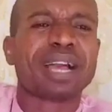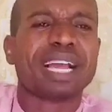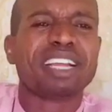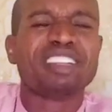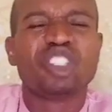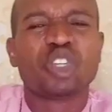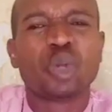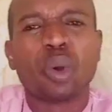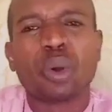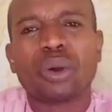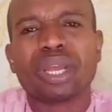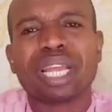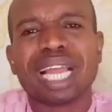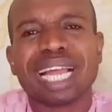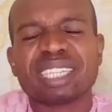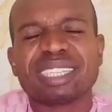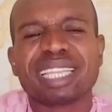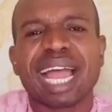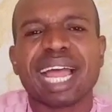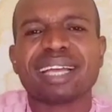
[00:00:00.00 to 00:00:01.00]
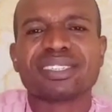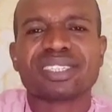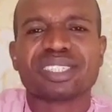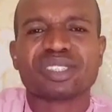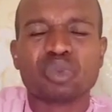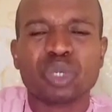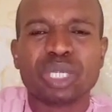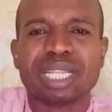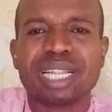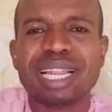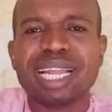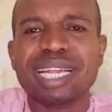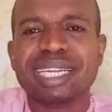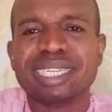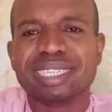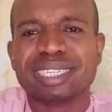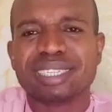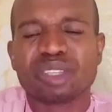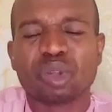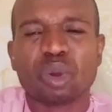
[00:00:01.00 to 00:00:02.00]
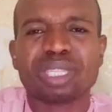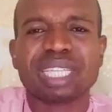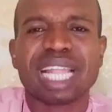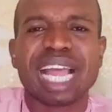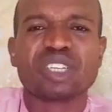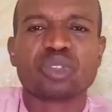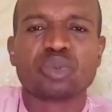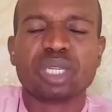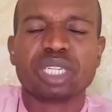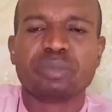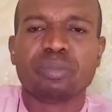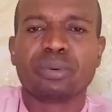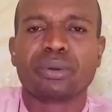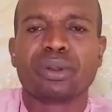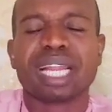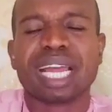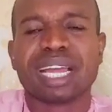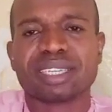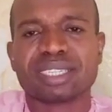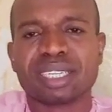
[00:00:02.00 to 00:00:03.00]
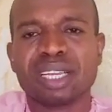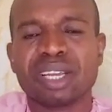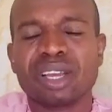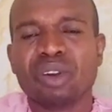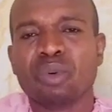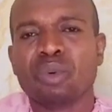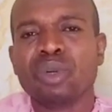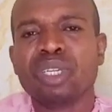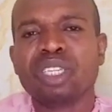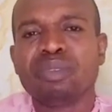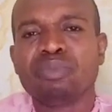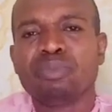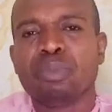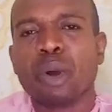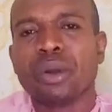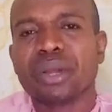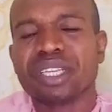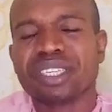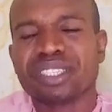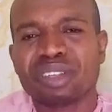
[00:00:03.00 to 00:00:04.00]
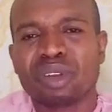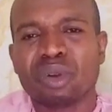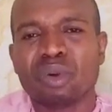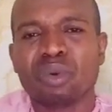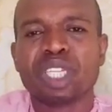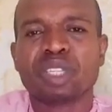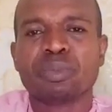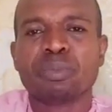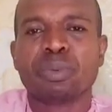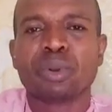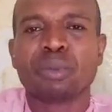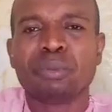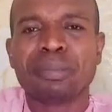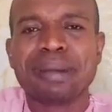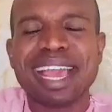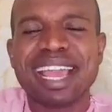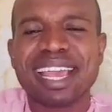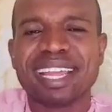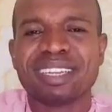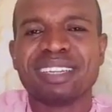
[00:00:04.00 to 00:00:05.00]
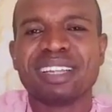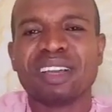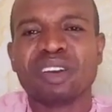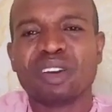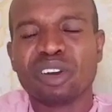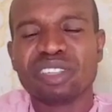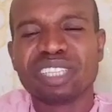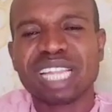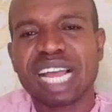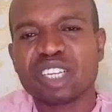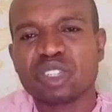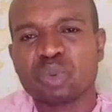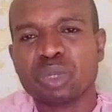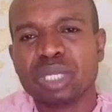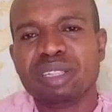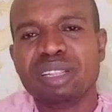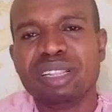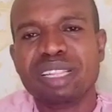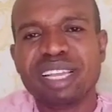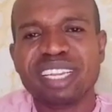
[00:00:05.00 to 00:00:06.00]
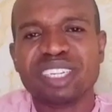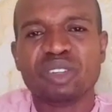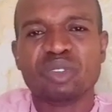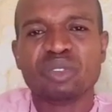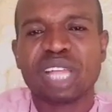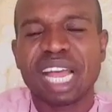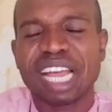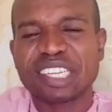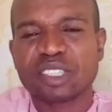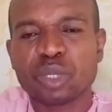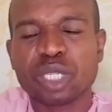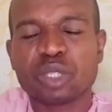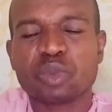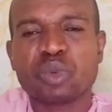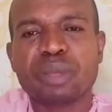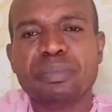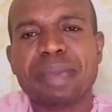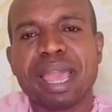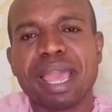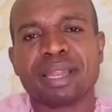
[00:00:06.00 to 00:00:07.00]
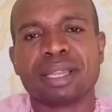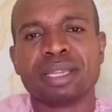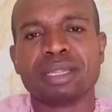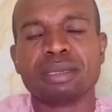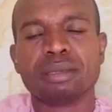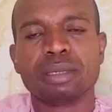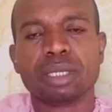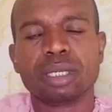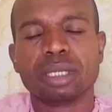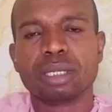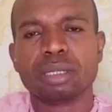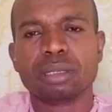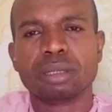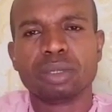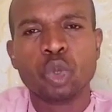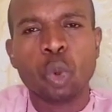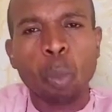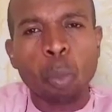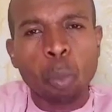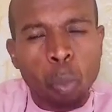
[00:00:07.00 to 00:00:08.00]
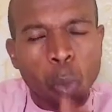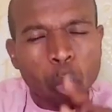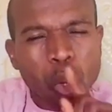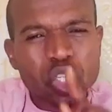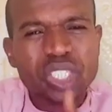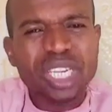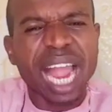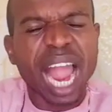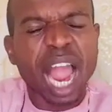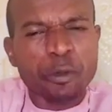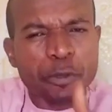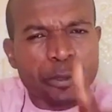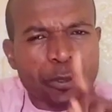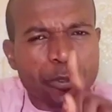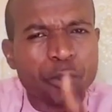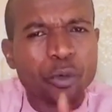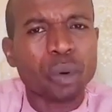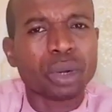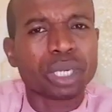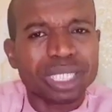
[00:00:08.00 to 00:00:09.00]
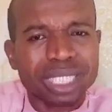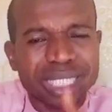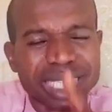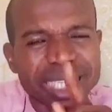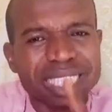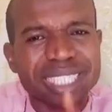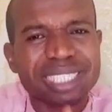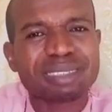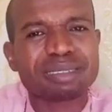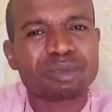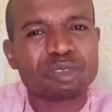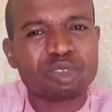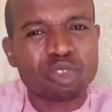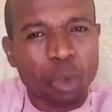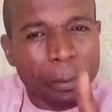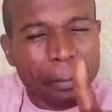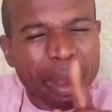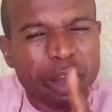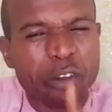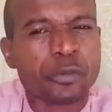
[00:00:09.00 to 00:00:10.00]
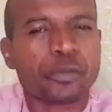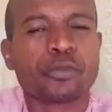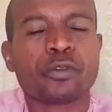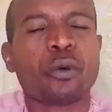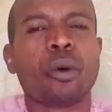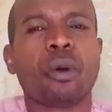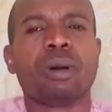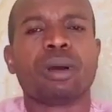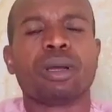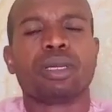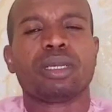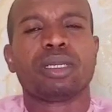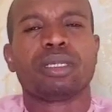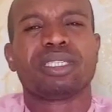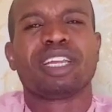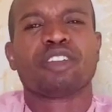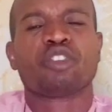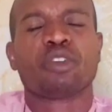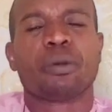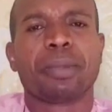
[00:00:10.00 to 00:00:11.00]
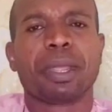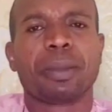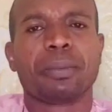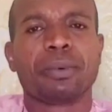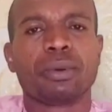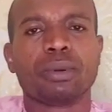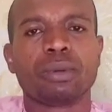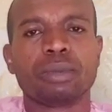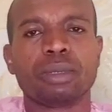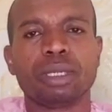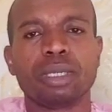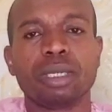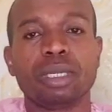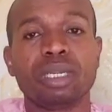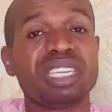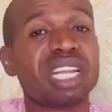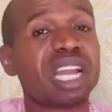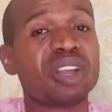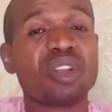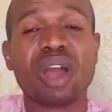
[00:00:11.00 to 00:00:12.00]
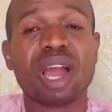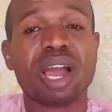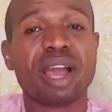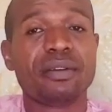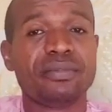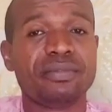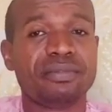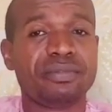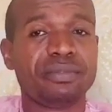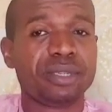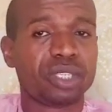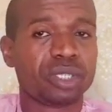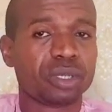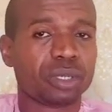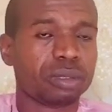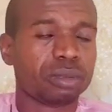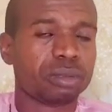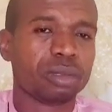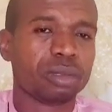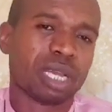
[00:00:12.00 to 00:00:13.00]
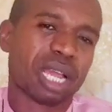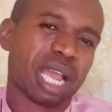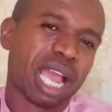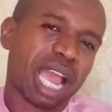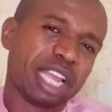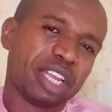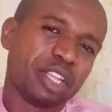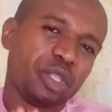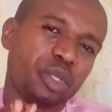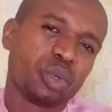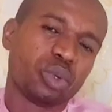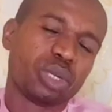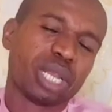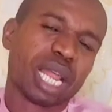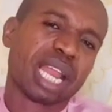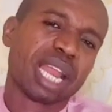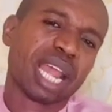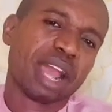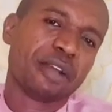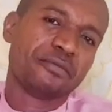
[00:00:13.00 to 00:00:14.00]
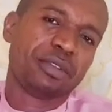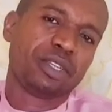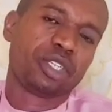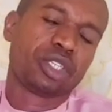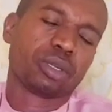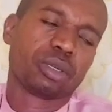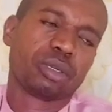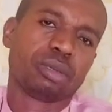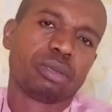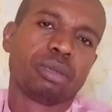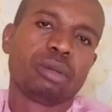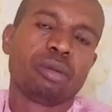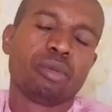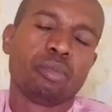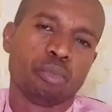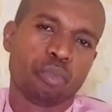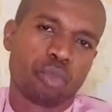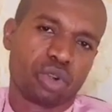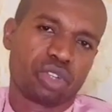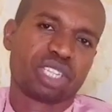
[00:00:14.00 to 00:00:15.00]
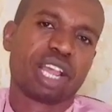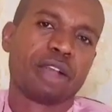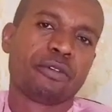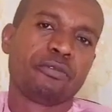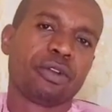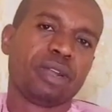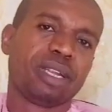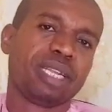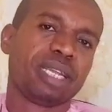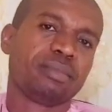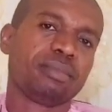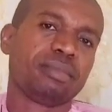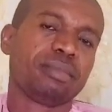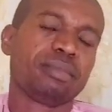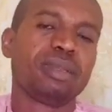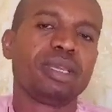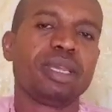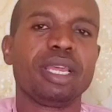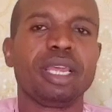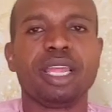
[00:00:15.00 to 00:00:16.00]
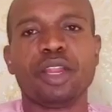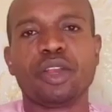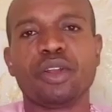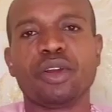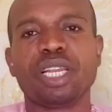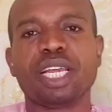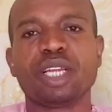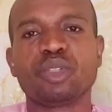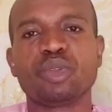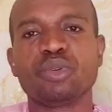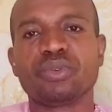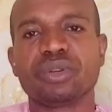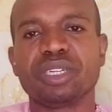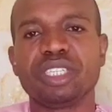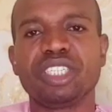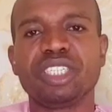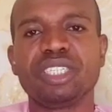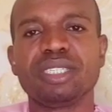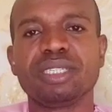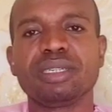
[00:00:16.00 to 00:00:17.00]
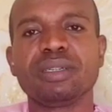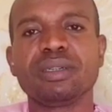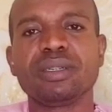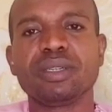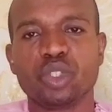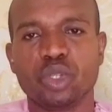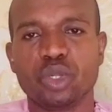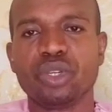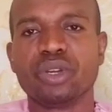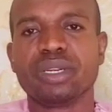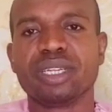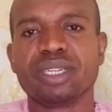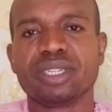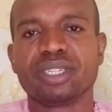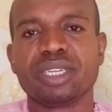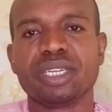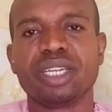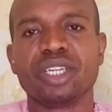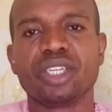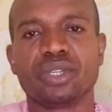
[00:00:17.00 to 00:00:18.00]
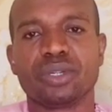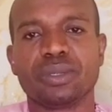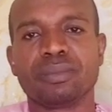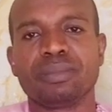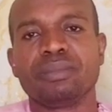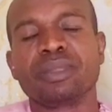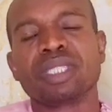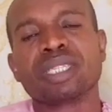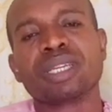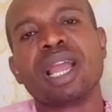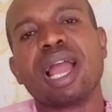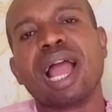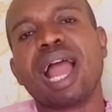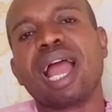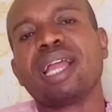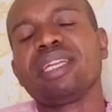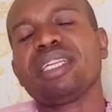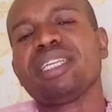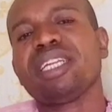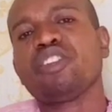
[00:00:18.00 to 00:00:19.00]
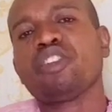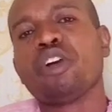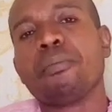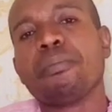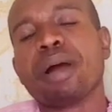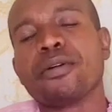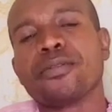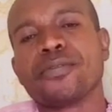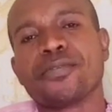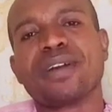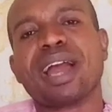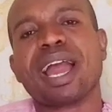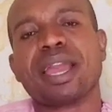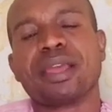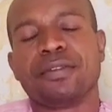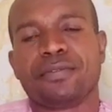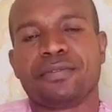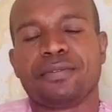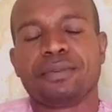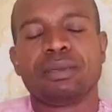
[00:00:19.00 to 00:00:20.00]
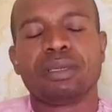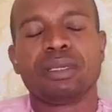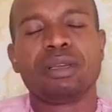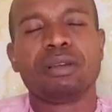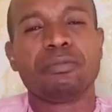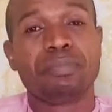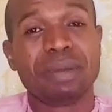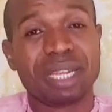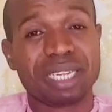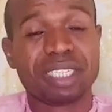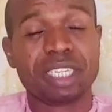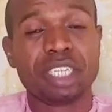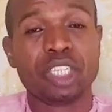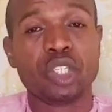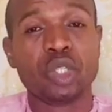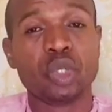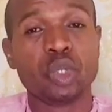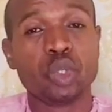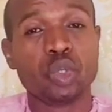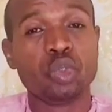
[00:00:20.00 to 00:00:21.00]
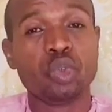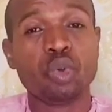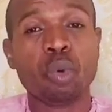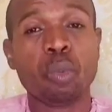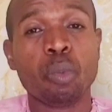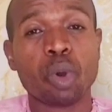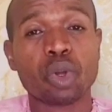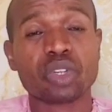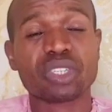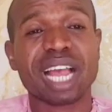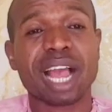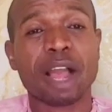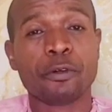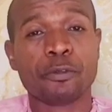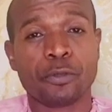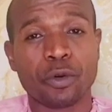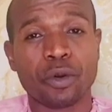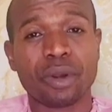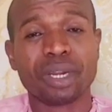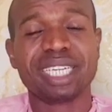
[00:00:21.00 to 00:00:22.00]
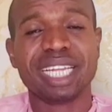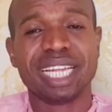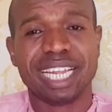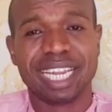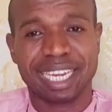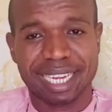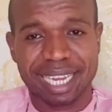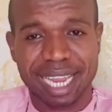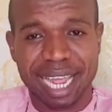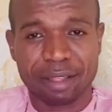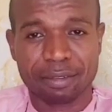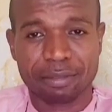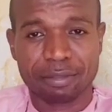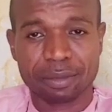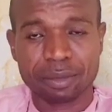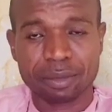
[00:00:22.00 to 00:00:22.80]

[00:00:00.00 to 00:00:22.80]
enjoy and dance with ladies, or dance with brothers, with boys, or with men, or dance with ladies, dance with women. You must avoid this number four set of people. They don't have vision. And you that have vision must avoid them in order to reach to your destination. And the number five person you must avoid in life.